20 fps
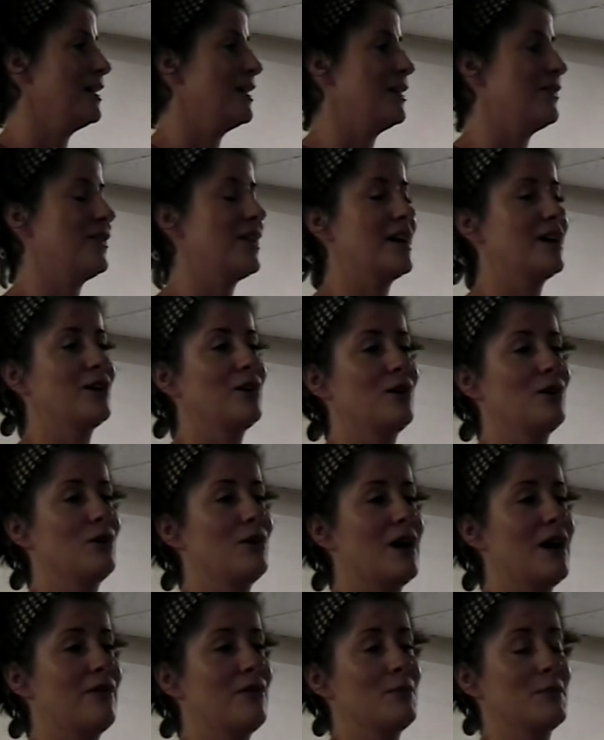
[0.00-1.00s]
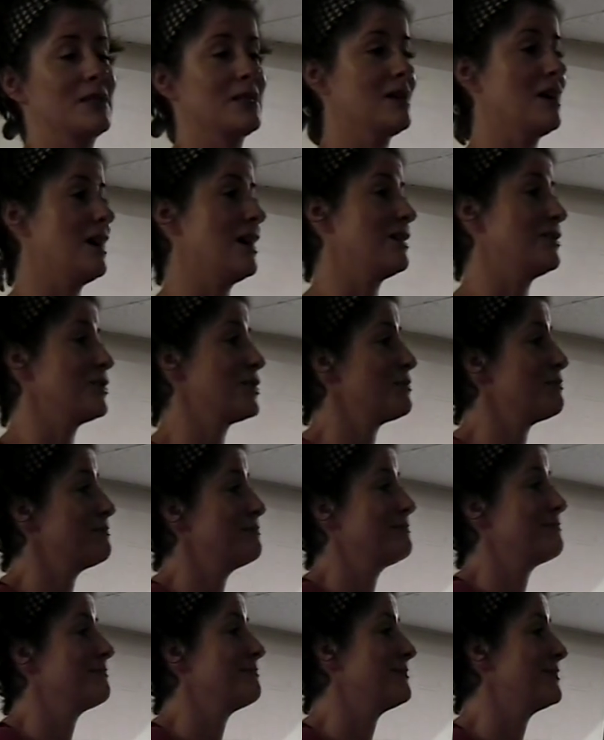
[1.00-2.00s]
If I go have a massage,
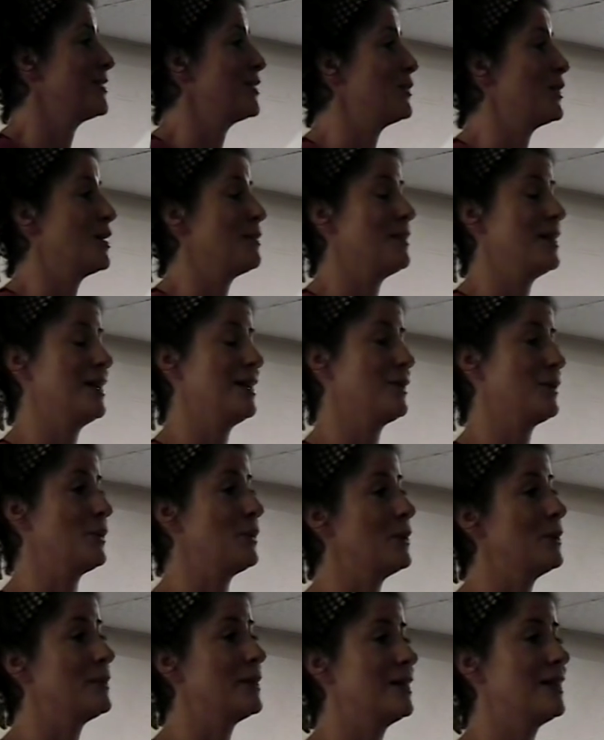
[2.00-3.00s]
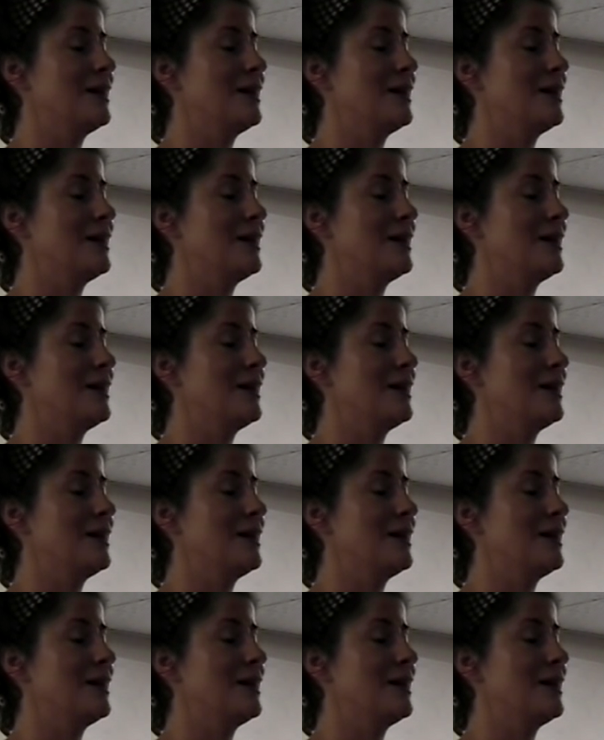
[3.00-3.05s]
you want a man or a woman?